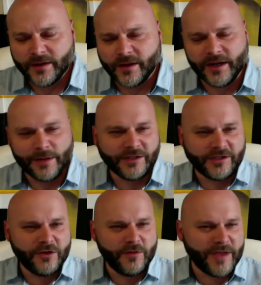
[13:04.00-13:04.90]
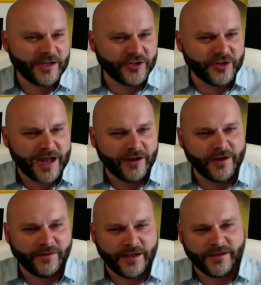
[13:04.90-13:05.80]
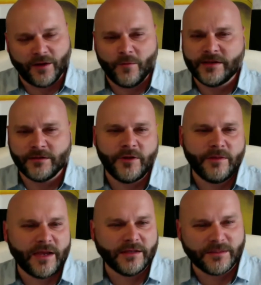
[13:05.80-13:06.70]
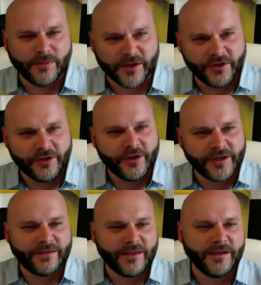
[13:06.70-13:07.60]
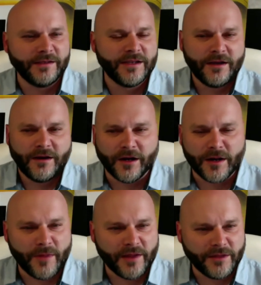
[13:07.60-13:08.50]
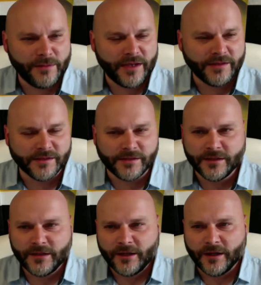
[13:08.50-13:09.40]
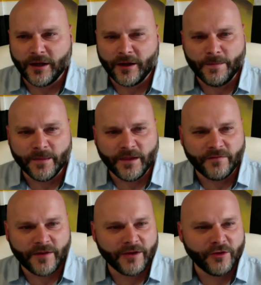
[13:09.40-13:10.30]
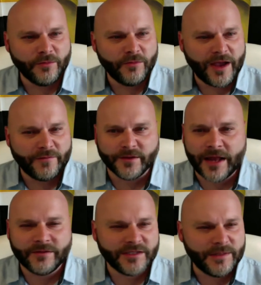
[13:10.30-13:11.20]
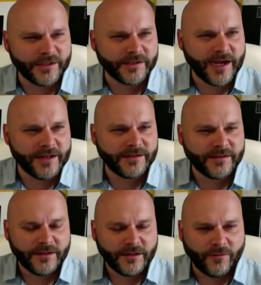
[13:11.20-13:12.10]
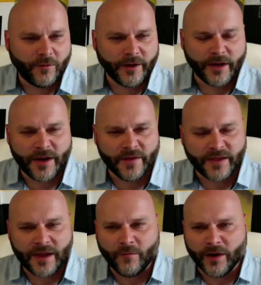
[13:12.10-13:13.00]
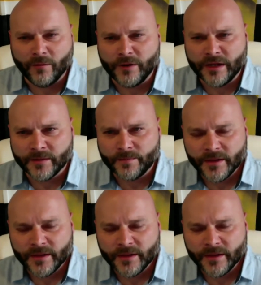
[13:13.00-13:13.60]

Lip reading: And number two, make sure you're not looking at things on a week-to-week basis, but you look at things on a monthly basis. If not, you'll have a lot of sleepless nights worrying about that 1 week.